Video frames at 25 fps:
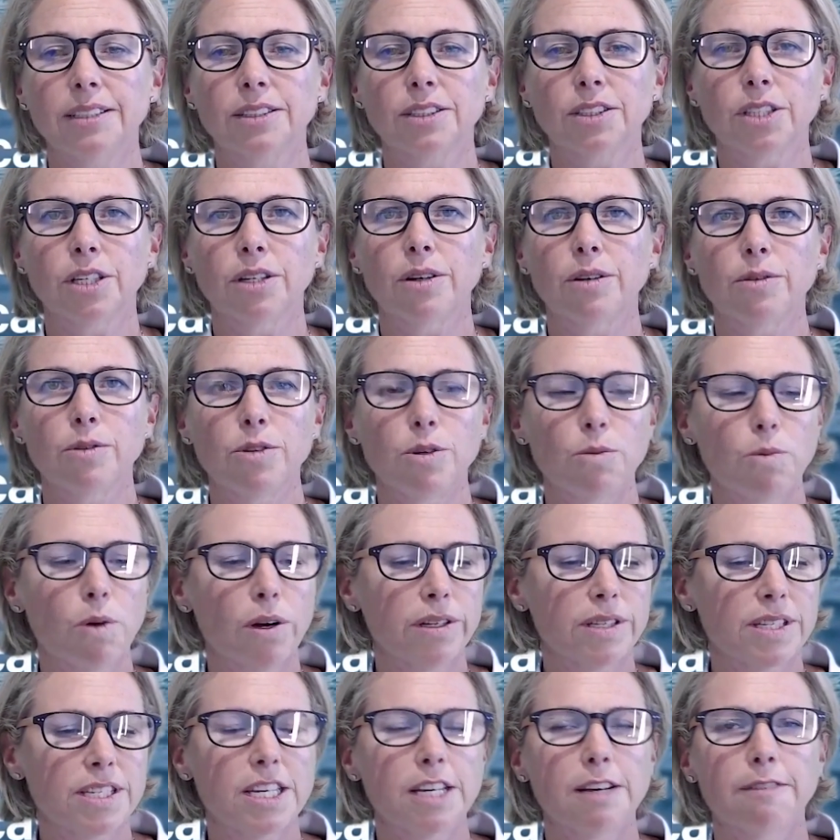So you
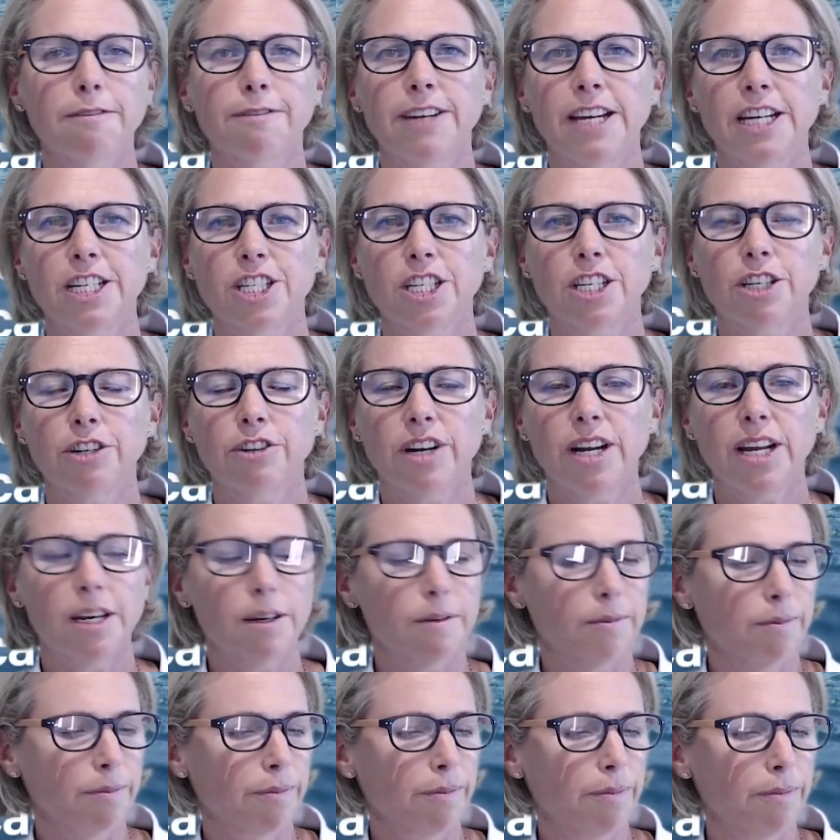won't see it flashing
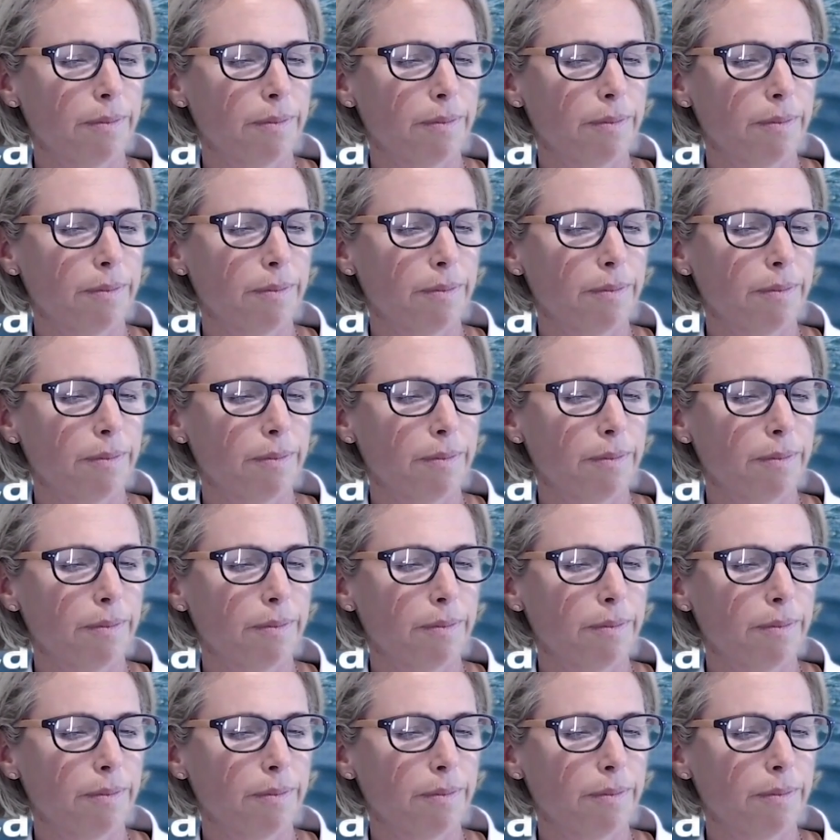green,